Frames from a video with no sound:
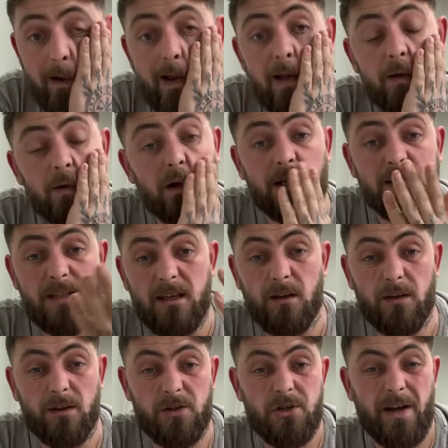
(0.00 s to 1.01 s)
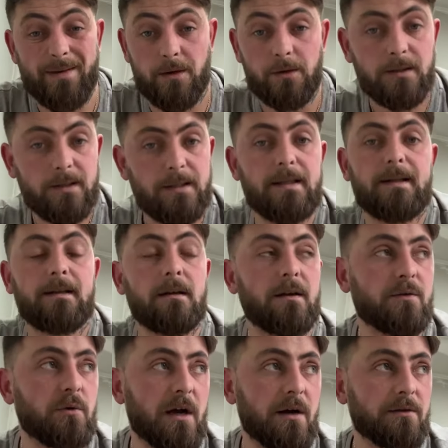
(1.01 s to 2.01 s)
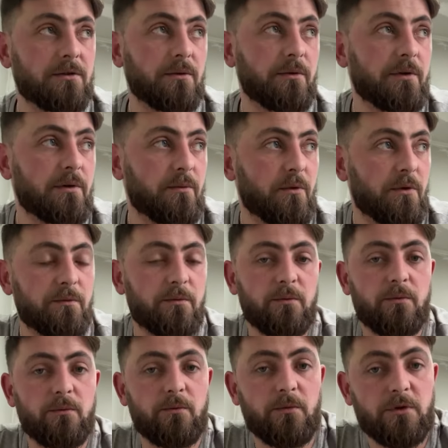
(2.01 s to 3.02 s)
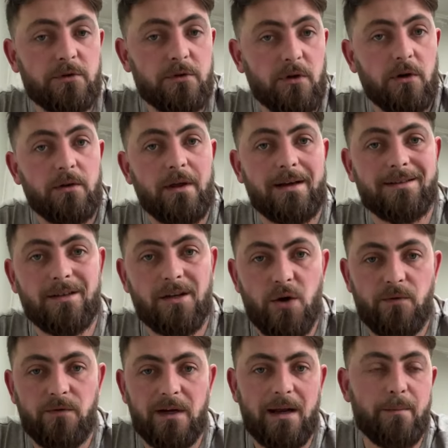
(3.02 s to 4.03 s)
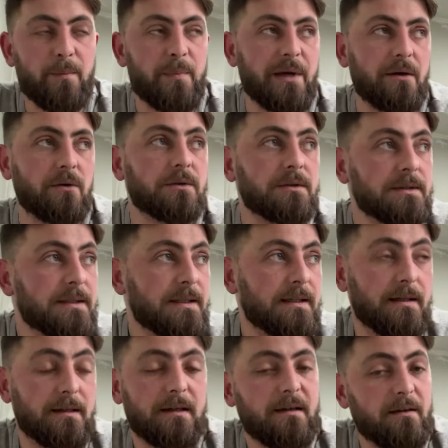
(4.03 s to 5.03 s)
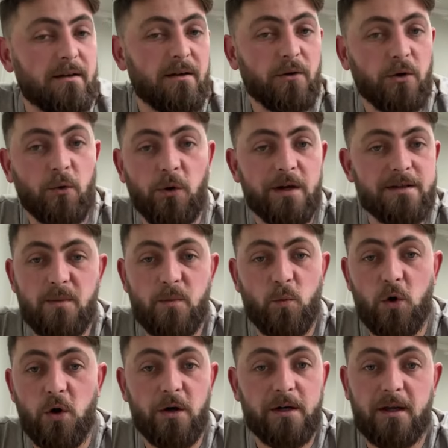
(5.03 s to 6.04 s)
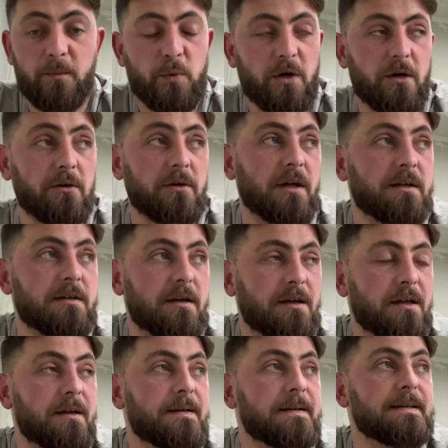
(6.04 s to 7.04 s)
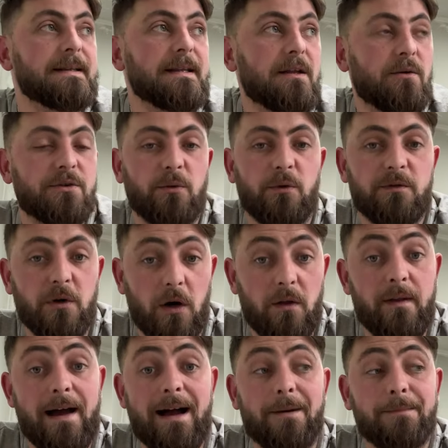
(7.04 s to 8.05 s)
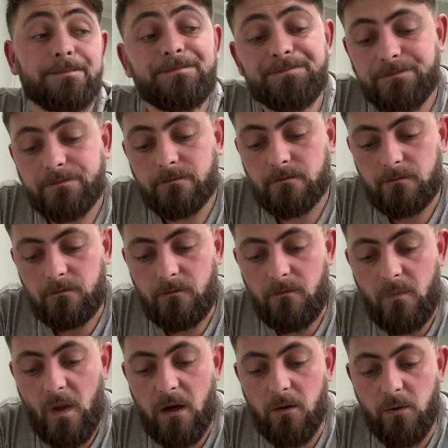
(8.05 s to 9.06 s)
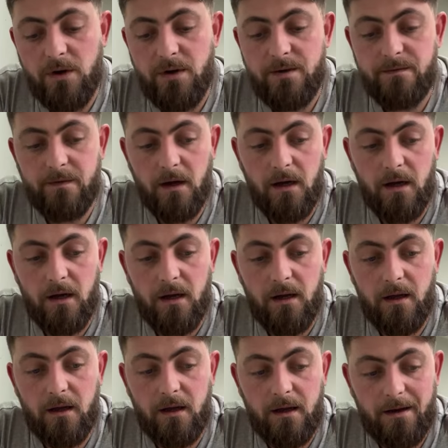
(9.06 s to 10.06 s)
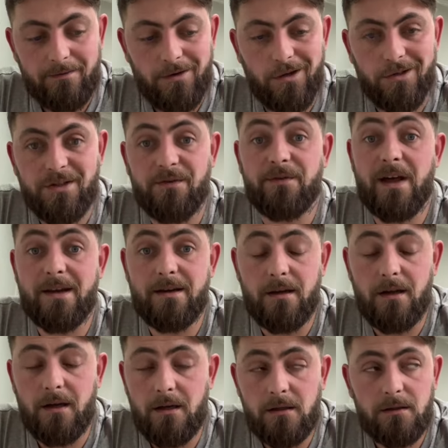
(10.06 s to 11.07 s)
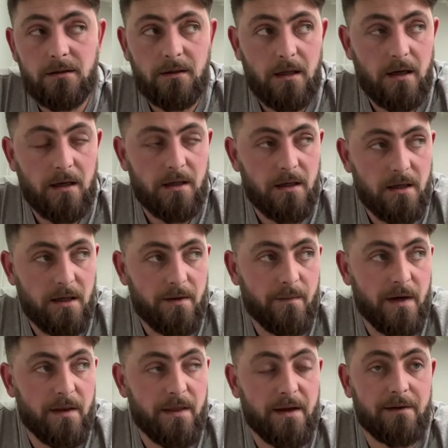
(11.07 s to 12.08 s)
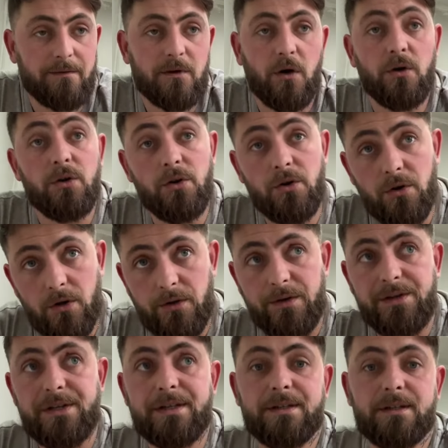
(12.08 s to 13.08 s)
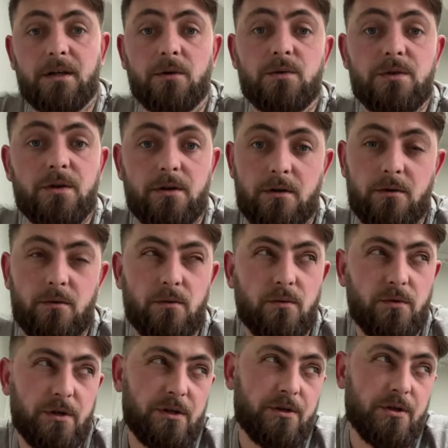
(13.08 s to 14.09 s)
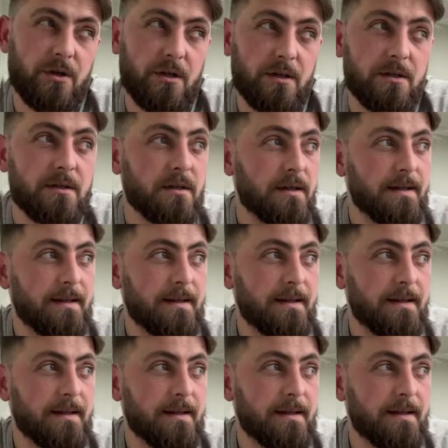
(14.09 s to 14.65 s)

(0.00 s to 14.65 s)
page. Well, you see it on the channel as well. So we're sort of, that's an overland build, always in work in progress, isn't it? So we've got that. I've got a Defender, and then I've got another Disco 2, which is